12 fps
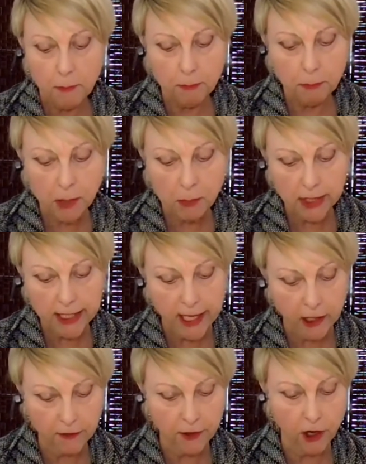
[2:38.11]
public
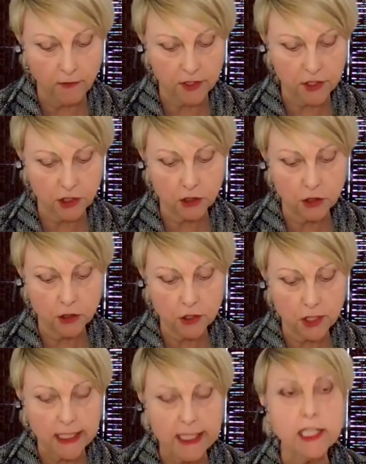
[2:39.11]
health officer to
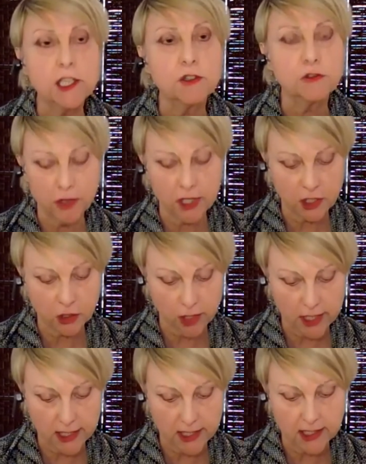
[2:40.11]
lead us through this
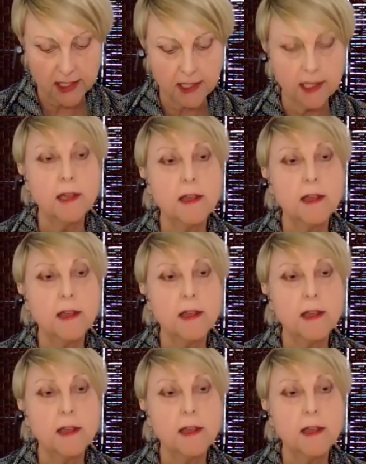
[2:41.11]
crisis.